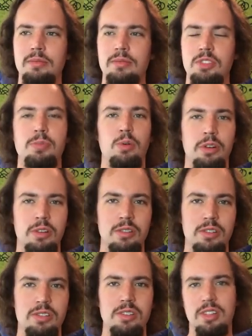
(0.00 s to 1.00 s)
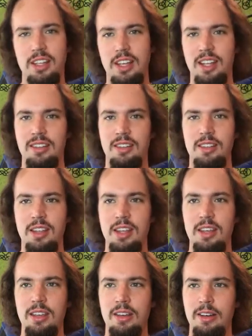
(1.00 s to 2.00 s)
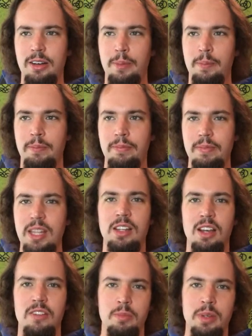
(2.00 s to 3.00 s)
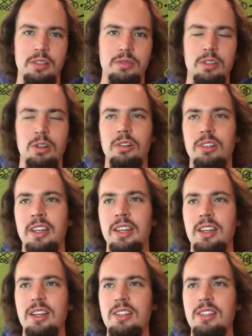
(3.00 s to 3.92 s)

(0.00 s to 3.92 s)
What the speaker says: supporters in the government currently.